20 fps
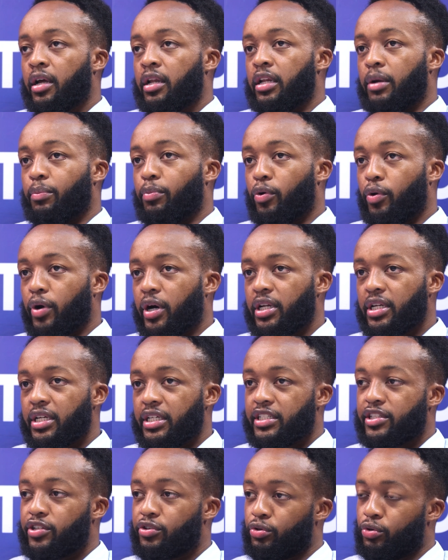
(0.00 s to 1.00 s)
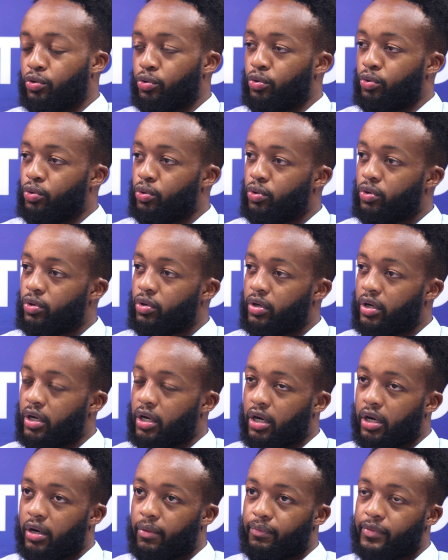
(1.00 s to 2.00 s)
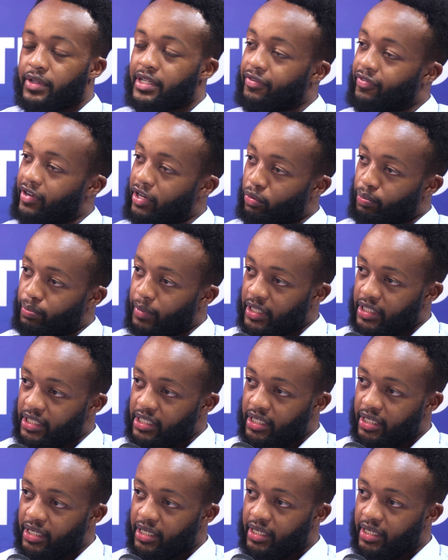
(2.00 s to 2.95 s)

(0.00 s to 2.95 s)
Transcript: Number one is through development.